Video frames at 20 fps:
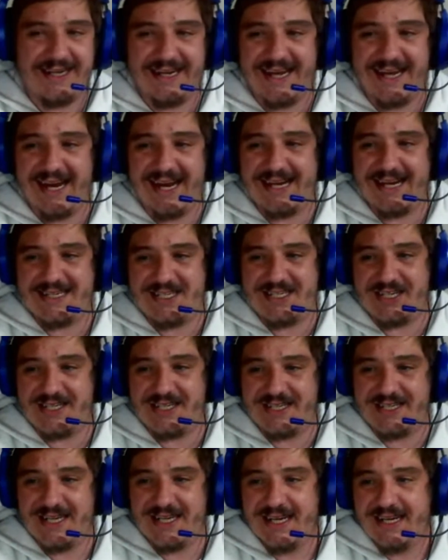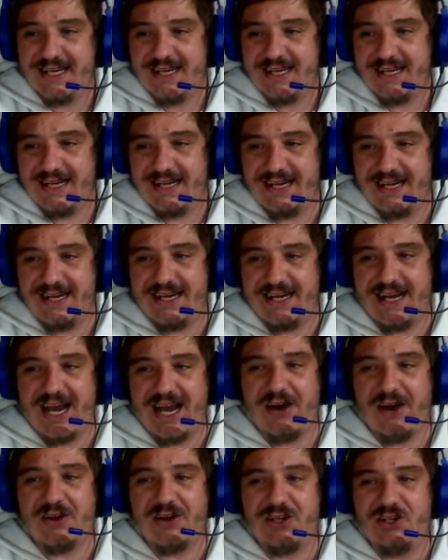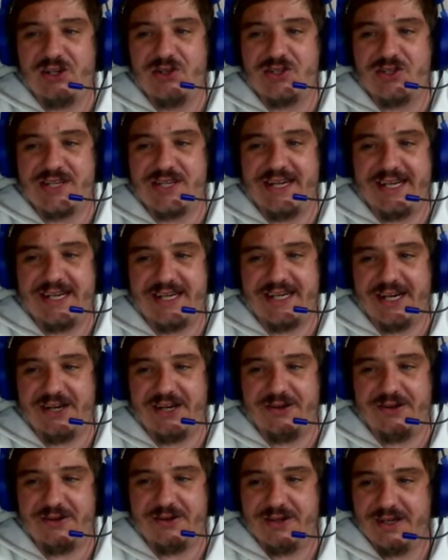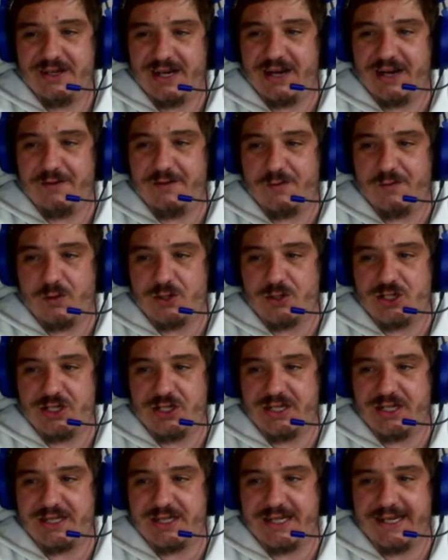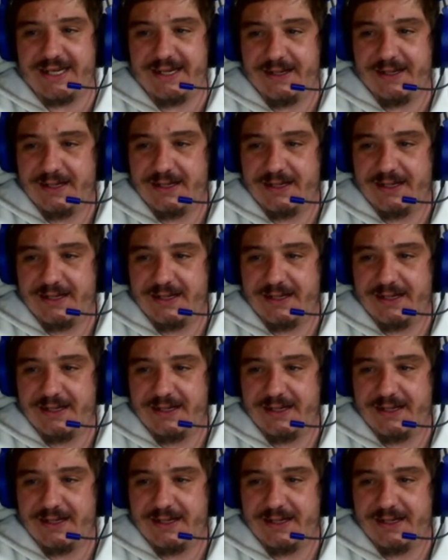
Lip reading: And that is just how it usually go, unfortunately.